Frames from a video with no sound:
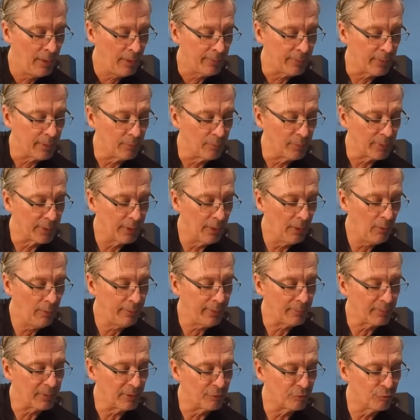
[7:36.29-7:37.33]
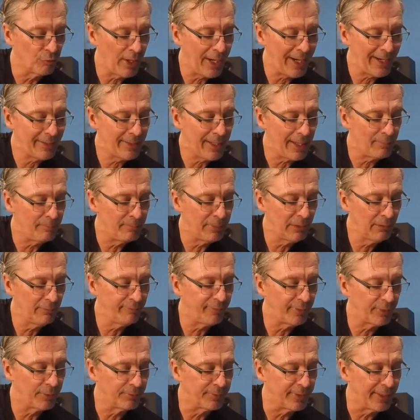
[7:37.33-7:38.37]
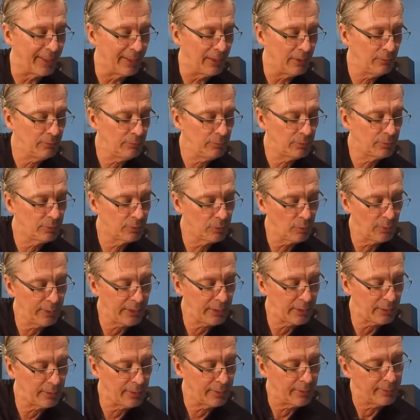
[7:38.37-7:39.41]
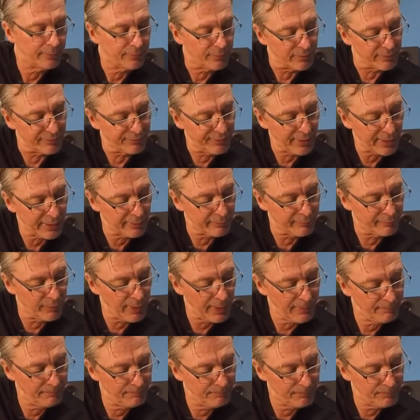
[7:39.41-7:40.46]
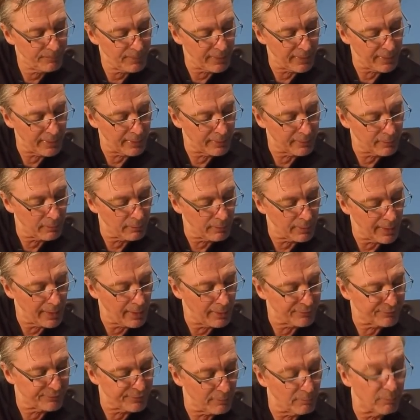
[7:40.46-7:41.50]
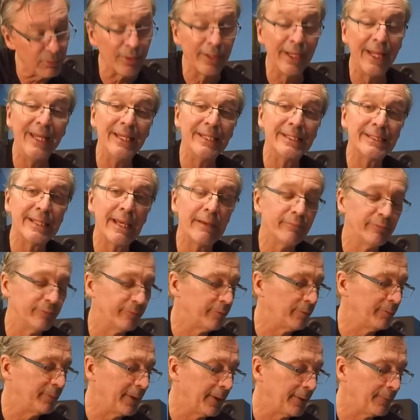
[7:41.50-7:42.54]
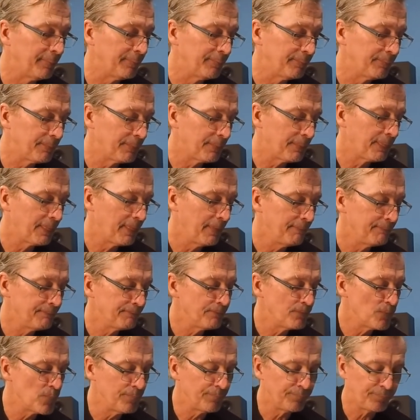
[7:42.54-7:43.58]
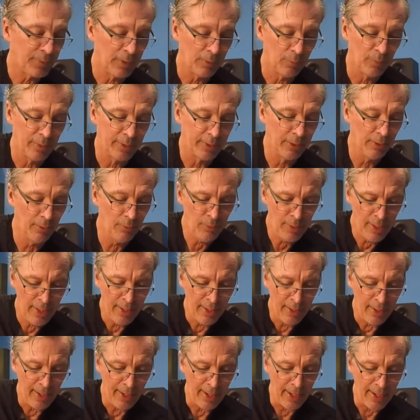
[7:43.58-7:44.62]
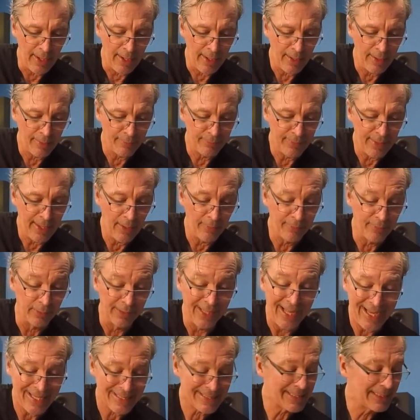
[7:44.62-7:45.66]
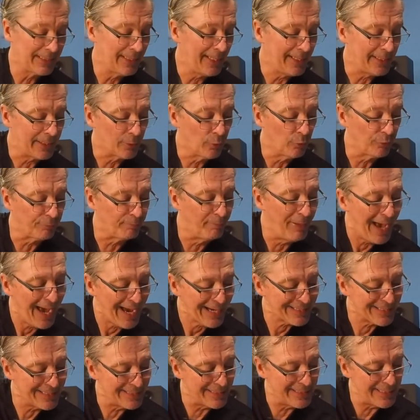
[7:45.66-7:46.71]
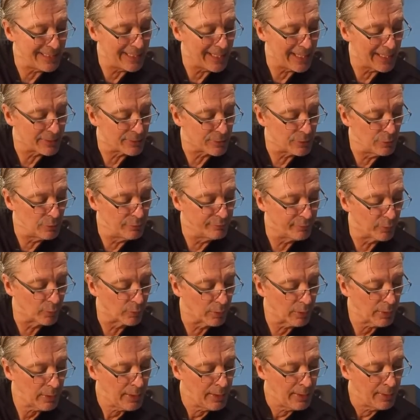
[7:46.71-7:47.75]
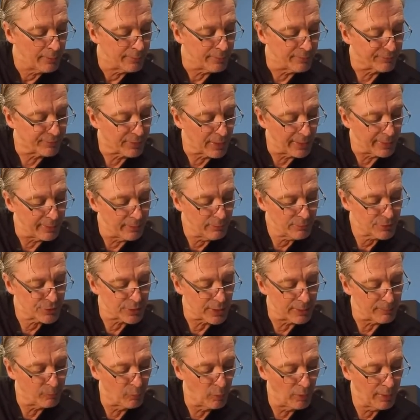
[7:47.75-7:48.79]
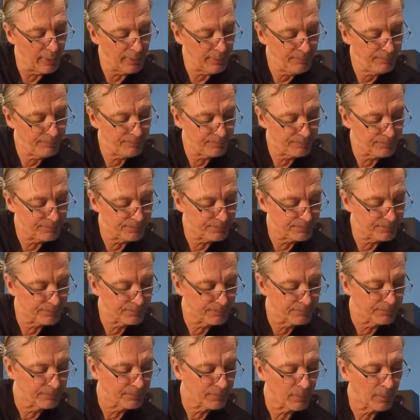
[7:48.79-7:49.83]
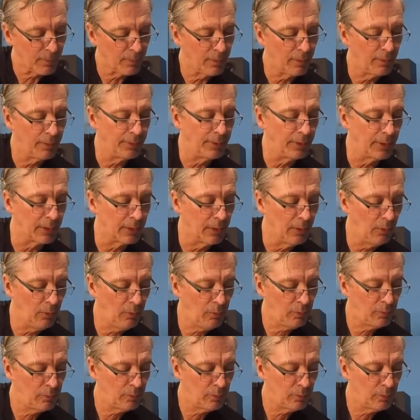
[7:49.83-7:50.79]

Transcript: there we go. And I'm going to drag that middle finger down, doink, to the second fret, and I'll assemble an A7 from there. Go. And now the last line, it goes back to D add 2/4. This guy here, shape 1. There you go.